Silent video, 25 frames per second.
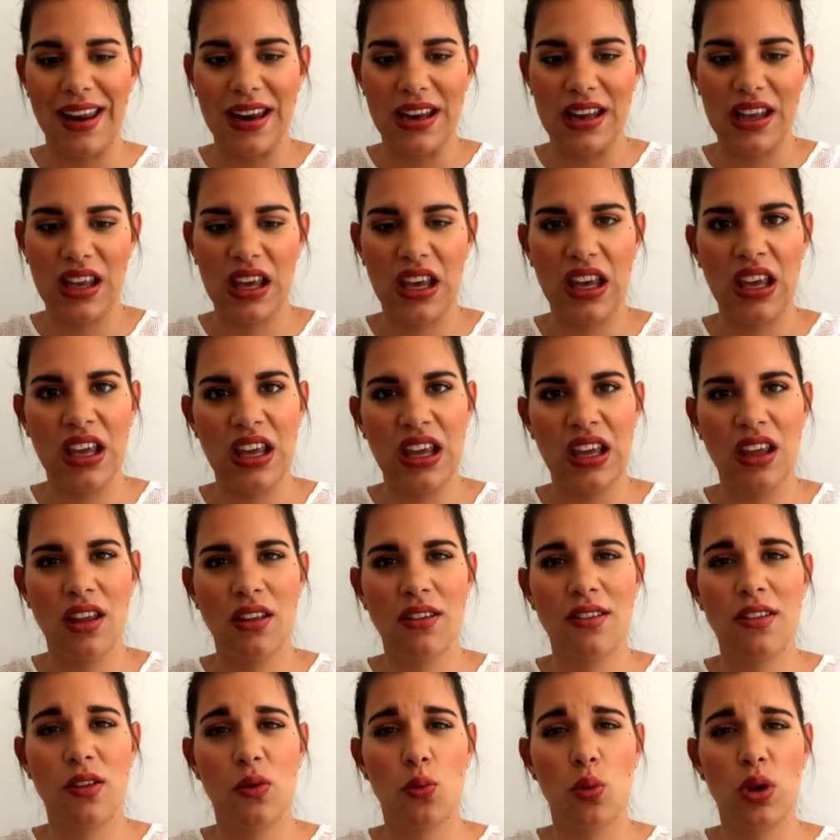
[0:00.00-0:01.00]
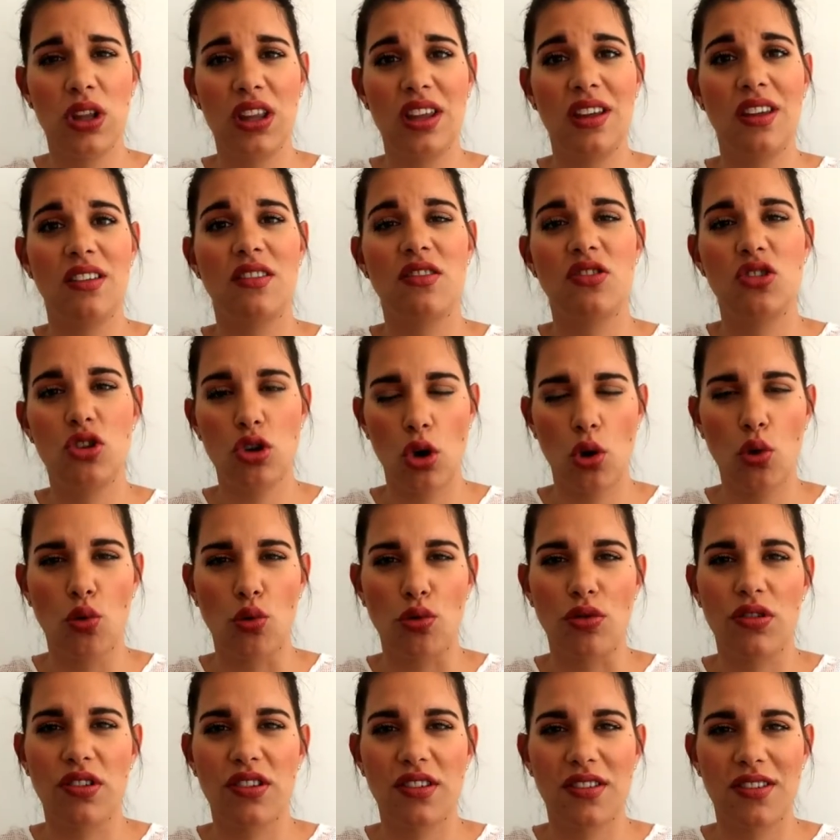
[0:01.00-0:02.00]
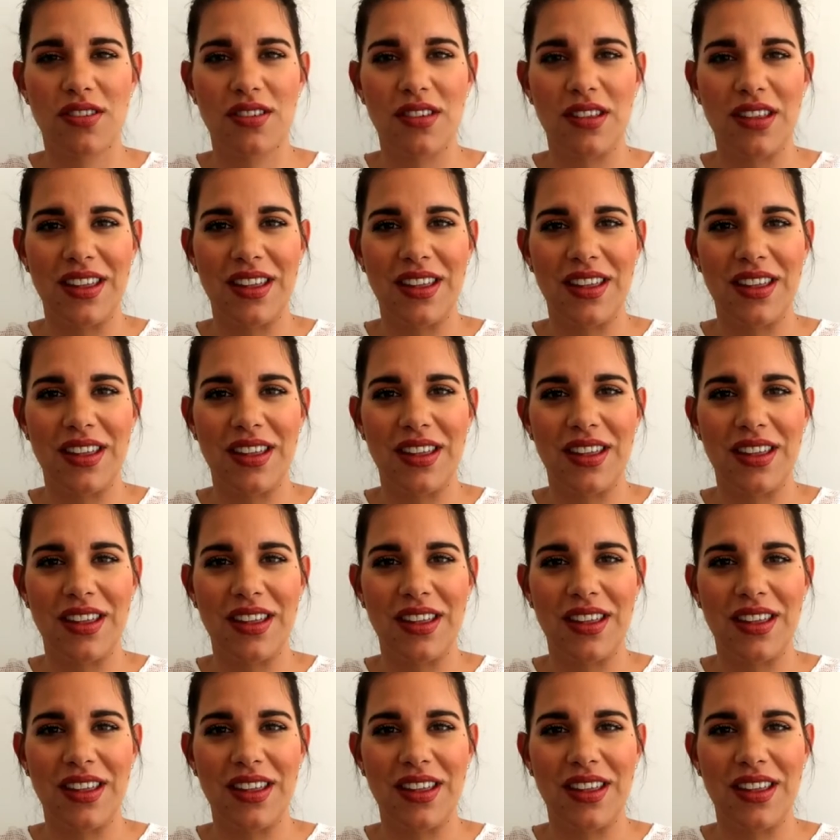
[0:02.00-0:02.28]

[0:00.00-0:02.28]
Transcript: And he is with his jokes